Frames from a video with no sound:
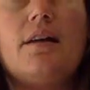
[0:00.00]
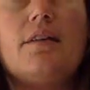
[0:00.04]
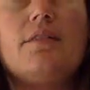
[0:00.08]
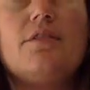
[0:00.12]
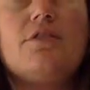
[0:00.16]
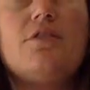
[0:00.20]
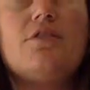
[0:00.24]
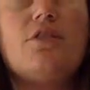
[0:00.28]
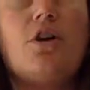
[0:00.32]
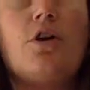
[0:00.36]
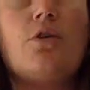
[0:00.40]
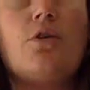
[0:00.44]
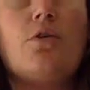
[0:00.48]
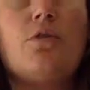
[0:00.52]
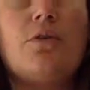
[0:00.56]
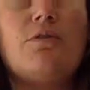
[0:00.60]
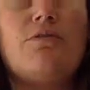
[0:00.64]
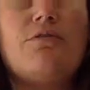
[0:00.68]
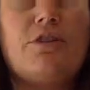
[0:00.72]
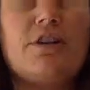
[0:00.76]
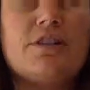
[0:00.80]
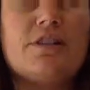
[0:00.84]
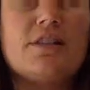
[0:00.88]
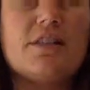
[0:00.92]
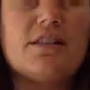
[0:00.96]
So
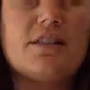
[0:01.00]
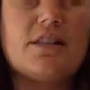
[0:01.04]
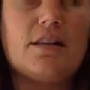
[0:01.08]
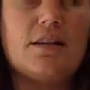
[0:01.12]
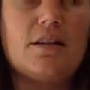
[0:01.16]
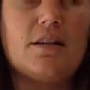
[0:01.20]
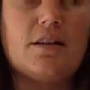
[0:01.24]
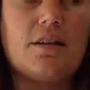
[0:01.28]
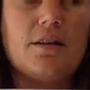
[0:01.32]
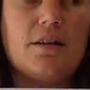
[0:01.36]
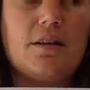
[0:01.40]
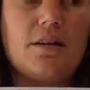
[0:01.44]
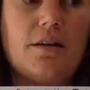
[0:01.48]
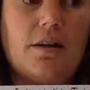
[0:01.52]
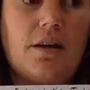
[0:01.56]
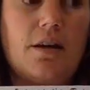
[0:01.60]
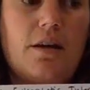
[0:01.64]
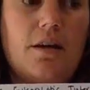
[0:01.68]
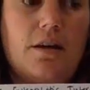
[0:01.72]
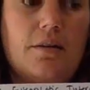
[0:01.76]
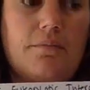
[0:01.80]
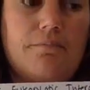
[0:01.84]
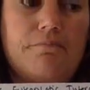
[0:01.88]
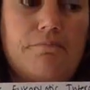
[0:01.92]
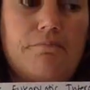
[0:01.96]
for instance, in the
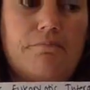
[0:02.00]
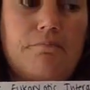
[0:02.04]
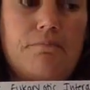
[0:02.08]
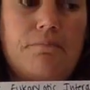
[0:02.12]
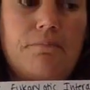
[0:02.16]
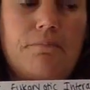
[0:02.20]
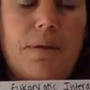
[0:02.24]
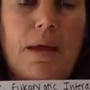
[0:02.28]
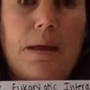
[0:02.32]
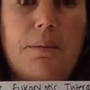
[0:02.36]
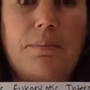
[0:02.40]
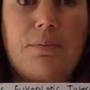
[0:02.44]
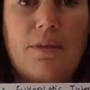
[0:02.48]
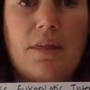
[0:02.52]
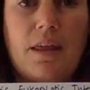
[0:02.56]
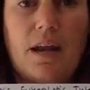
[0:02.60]
paper